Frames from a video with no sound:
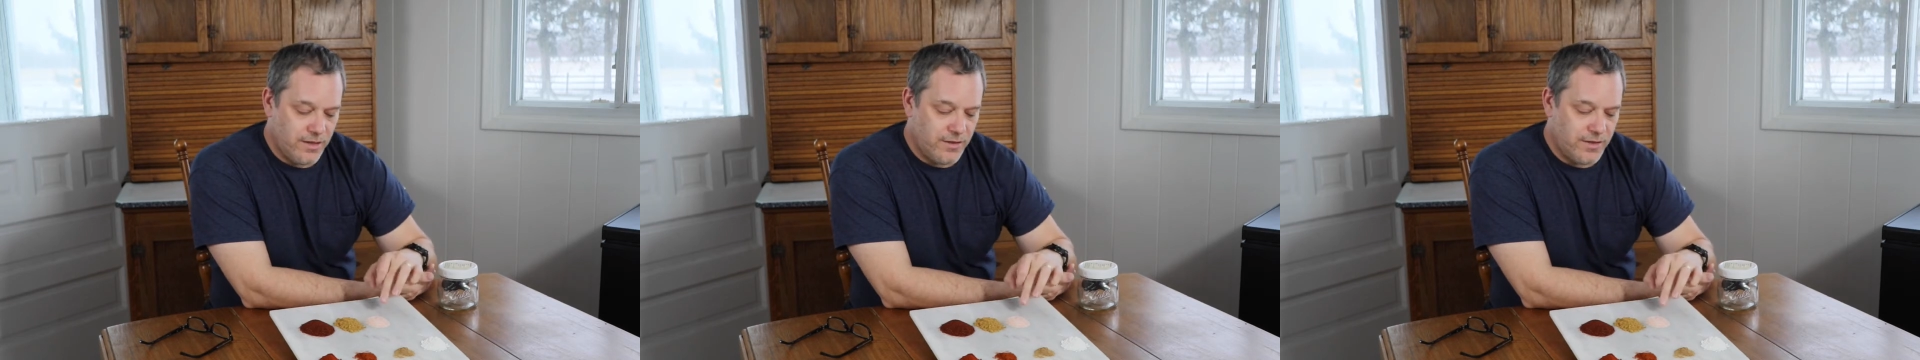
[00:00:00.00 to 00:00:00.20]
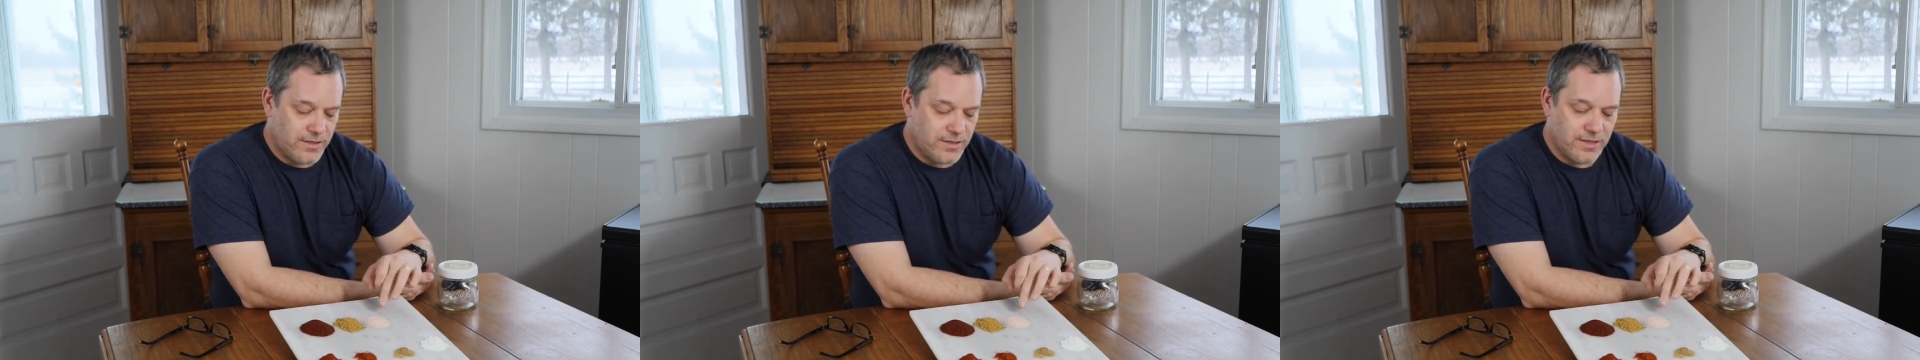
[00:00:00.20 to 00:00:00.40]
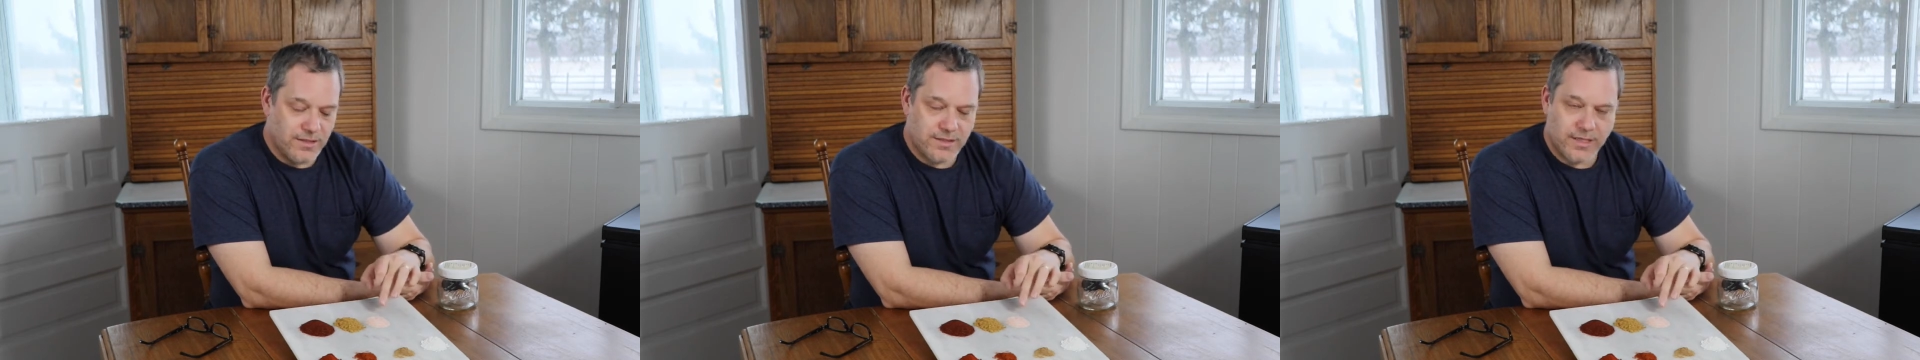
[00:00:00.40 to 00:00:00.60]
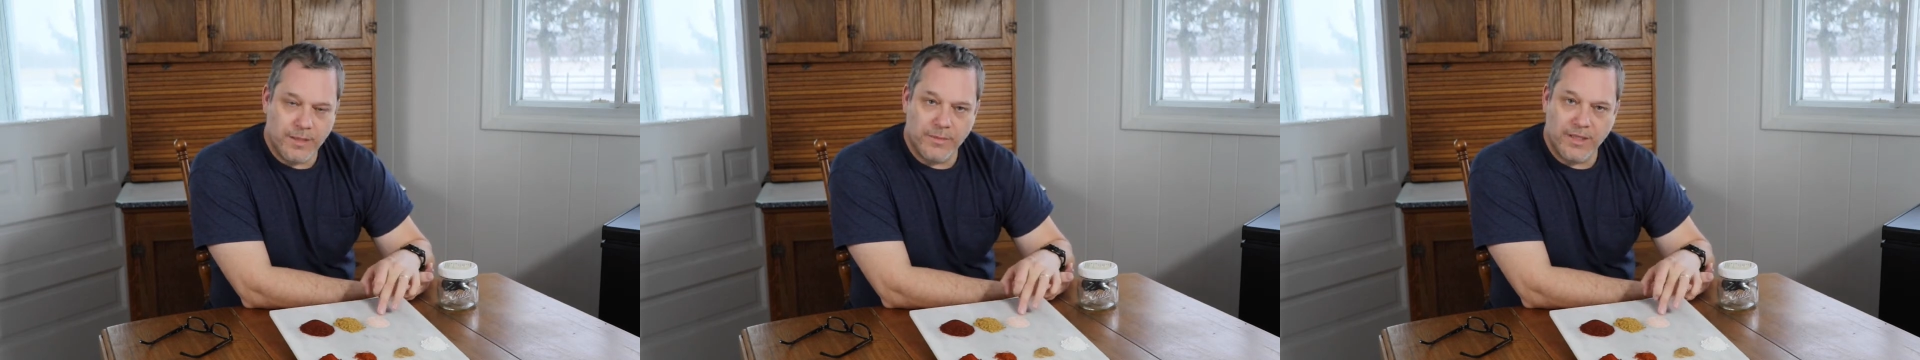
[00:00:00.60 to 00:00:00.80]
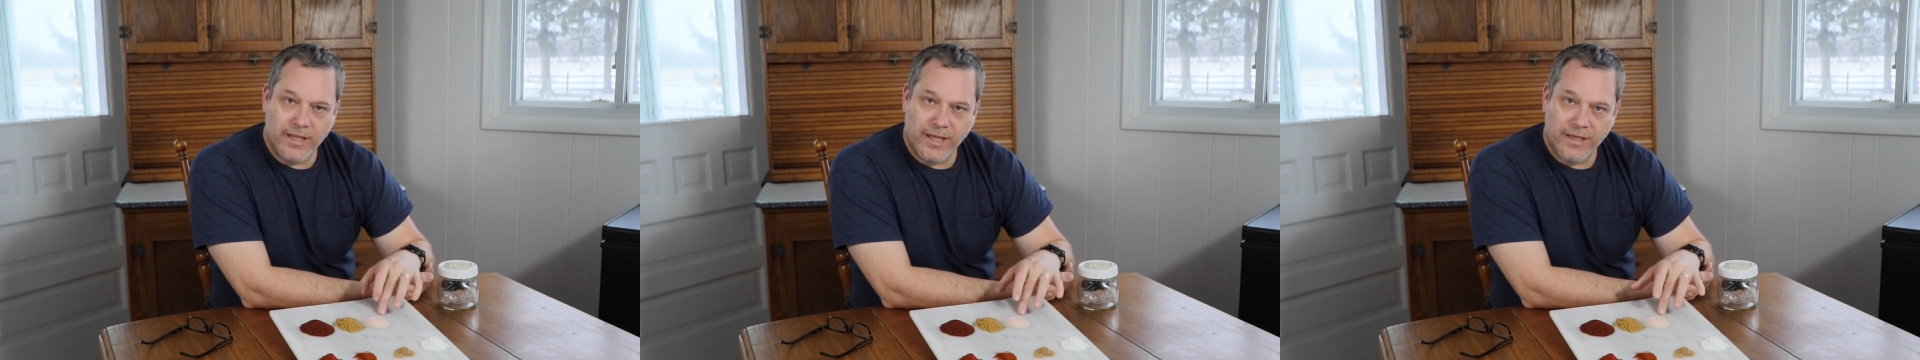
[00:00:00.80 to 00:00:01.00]
This is
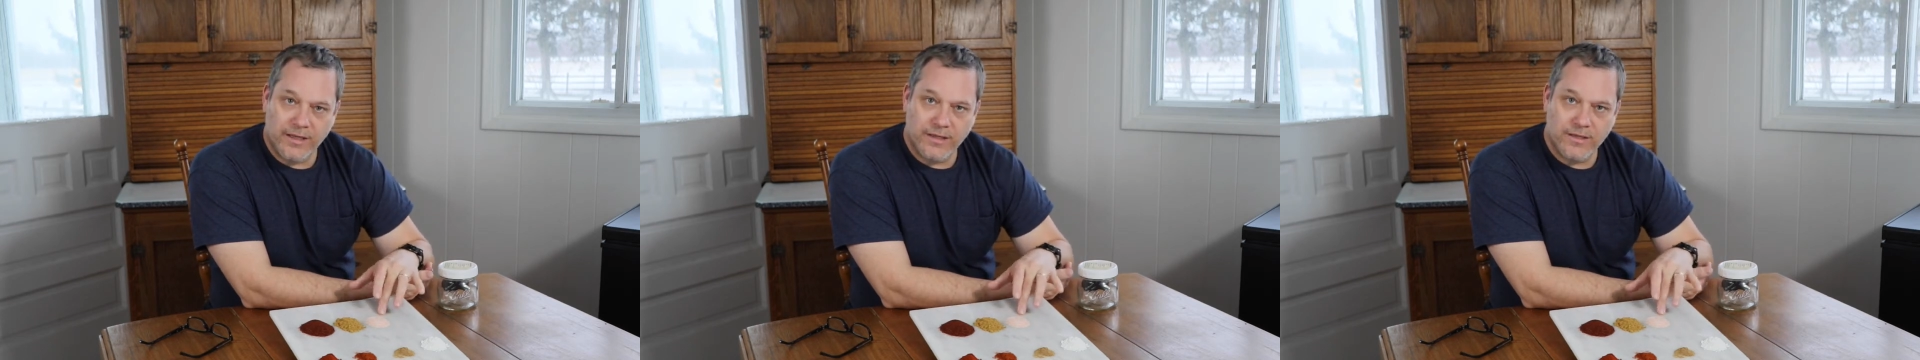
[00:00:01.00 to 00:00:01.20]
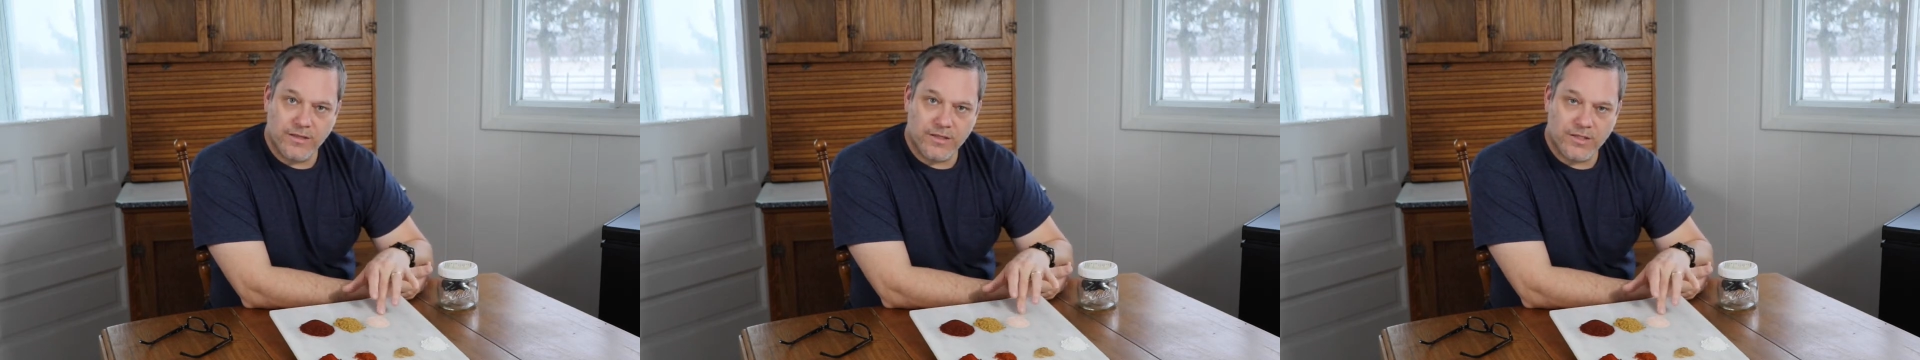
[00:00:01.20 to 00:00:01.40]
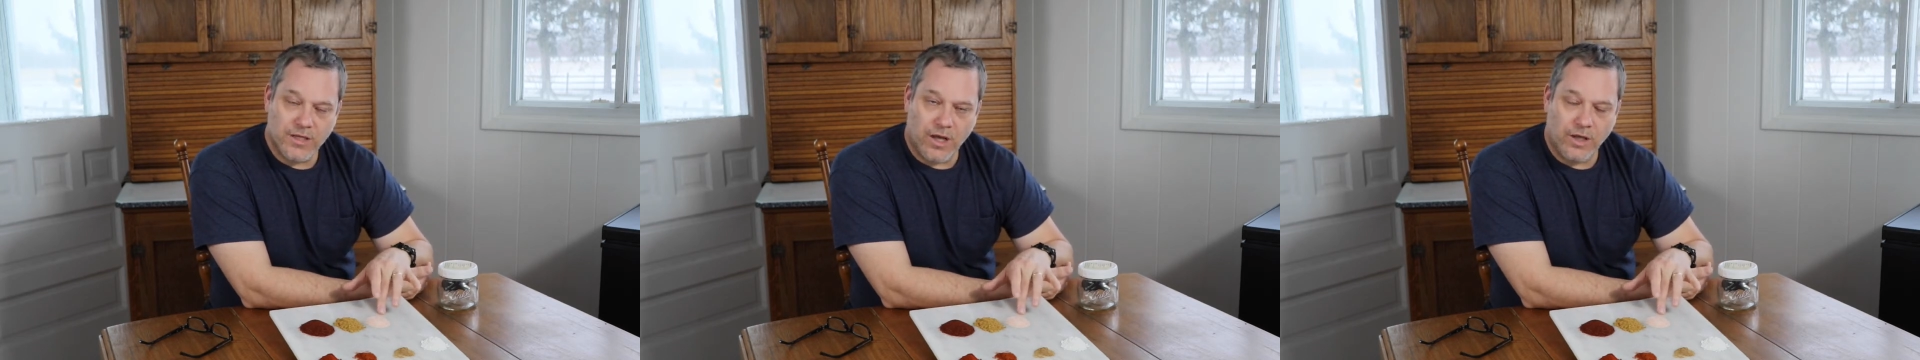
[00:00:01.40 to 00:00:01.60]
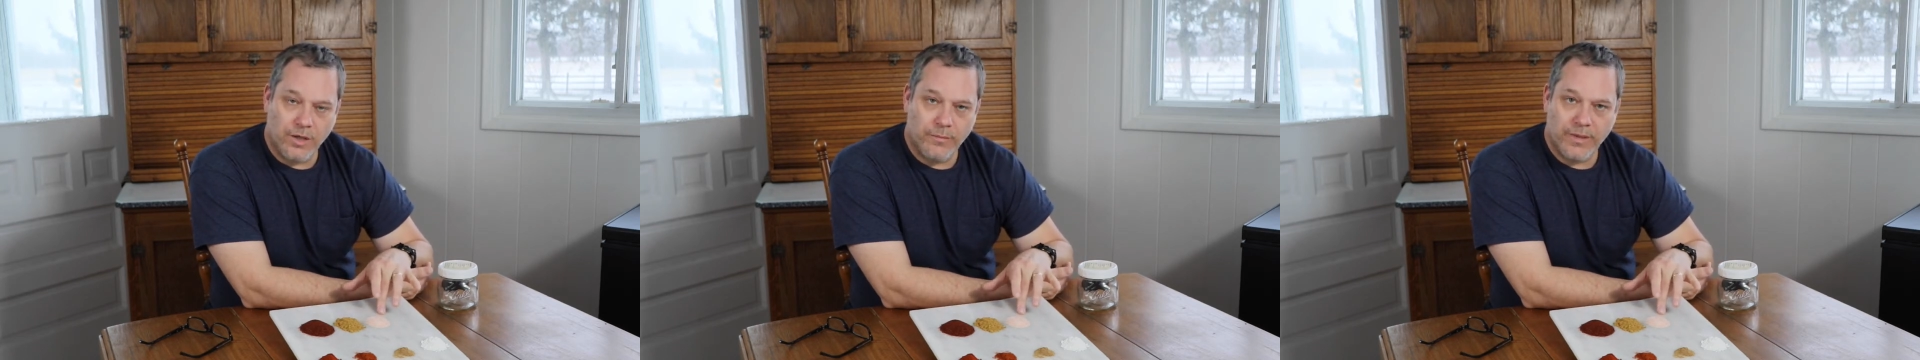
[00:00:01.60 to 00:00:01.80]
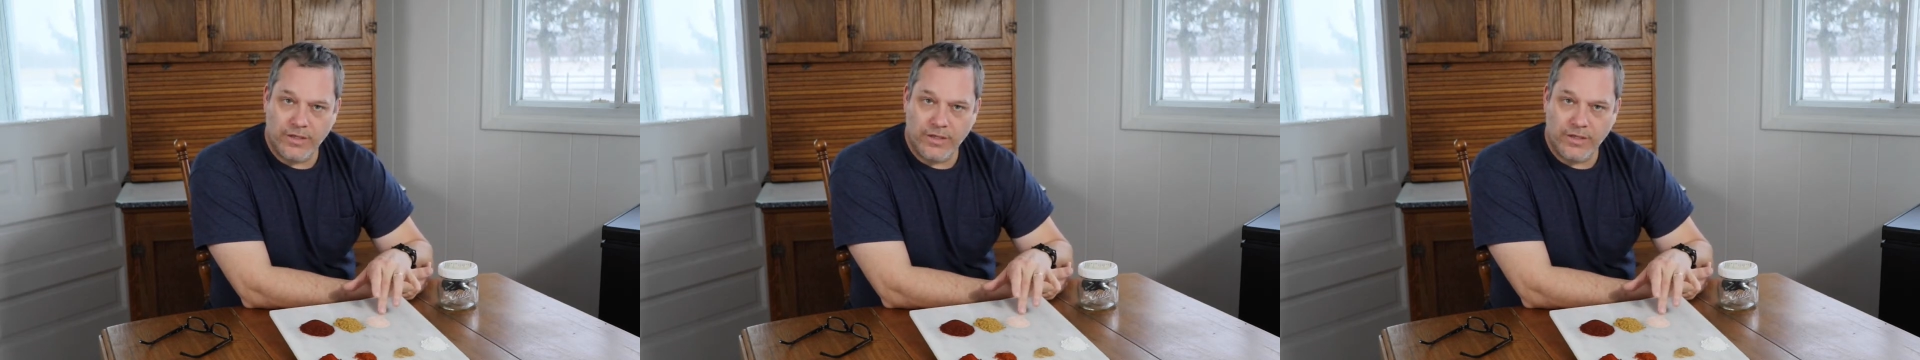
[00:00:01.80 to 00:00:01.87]
Himalayan salt,